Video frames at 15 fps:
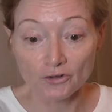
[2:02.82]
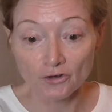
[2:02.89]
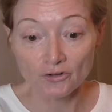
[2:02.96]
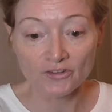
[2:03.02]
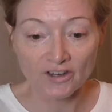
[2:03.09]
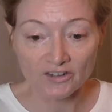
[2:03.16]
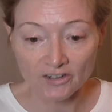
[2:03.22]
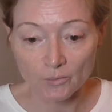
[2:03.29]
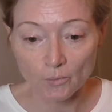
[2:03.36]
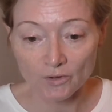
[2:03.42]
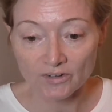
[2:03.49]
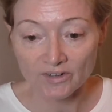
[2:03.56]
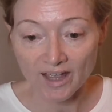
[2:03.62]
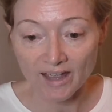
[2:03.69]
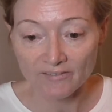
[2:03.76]
dog's actually
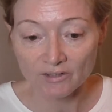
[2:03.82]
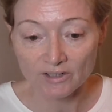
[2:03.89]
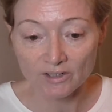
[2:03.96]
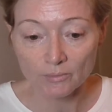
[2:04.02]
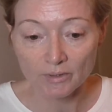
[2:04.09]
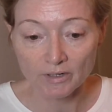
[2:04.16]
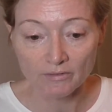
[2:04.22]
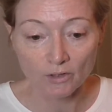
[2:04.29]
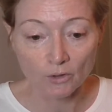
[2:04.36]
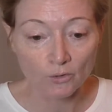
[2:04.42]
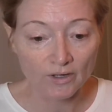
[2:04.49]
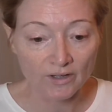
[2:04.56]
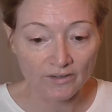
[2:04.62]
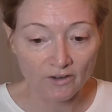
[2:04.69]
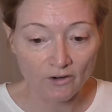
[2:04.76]
wanting to have a little bit of a
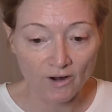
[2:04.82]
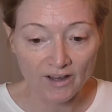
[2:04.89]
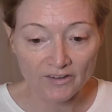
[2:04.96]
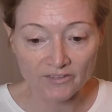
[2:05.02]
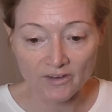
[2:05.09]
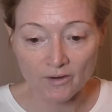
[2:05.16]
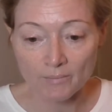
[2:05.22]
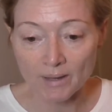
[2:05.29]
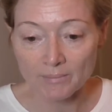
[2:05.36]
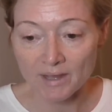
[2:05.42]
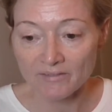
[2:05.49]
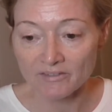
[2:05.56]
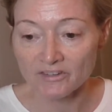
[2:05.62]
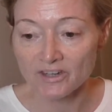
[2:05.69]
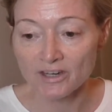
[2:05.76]
look at the grass there, maybe
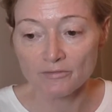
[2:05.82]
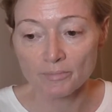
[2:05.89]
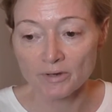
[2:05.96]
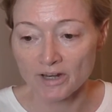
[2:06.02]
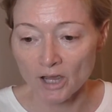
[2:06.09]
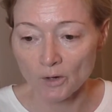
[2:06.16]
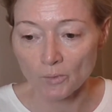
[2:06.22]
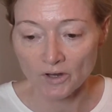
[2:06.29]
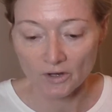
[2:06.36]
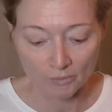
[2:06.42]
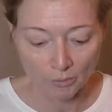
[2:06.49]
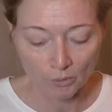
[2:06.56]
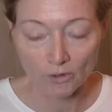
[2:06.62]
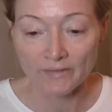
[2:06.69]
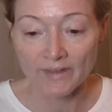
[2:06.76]
have a sniff, but no, we're going to
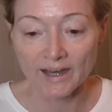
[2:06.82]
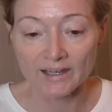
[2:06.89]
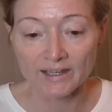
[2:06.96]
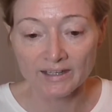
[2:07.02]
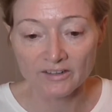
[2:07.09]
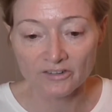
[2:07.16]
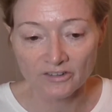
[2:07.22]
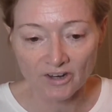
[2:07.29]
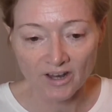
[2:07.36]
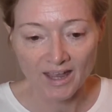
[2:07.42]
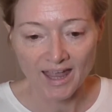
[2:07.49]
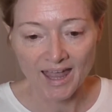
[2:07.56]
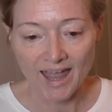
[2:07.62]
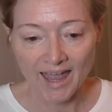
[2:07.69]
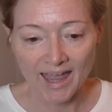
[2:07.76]
pull on that leash
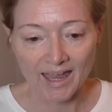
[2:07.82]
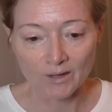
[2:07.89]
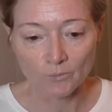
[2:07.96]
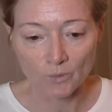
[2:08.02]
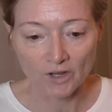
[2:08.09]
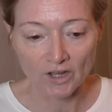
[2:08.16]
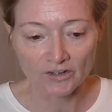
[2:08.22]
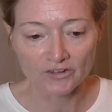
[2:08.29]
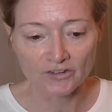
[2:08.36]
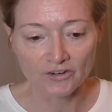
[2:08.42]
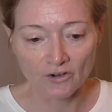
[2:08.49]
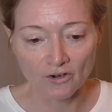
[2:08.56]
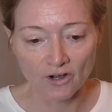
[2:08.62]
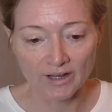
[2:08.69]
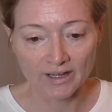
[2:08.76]
and we're going to
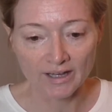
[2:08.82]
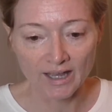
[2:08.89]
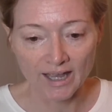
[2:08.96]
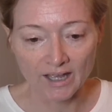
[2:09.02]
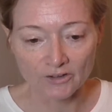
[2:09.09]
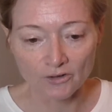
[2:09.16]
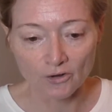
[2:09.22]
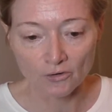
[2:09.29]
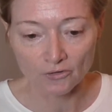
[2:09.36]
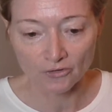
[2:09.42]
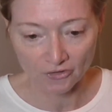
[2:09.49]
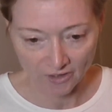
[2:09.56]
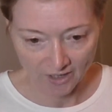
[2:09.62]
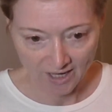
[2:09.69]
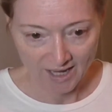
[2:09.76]
deny our
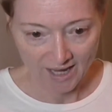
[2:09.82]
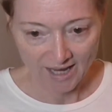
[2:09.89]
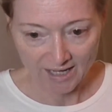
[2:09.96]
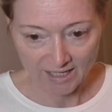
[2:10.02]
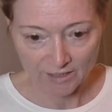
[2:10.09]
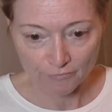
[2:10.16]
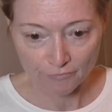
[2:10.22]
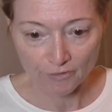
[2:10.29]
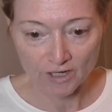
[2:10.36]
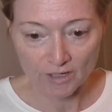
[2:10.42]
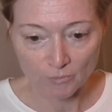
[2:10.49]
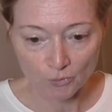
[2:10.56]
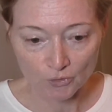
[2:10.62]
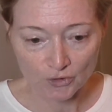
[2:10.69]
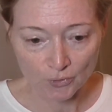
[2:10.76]
dogs any
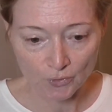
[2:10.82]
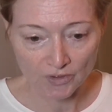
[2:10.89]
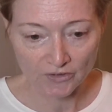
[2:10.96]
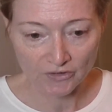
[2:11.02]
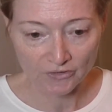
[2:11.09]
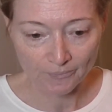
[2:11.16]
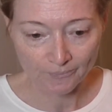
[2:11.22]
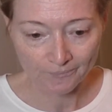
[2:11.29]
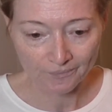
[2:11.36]
freedom or choice.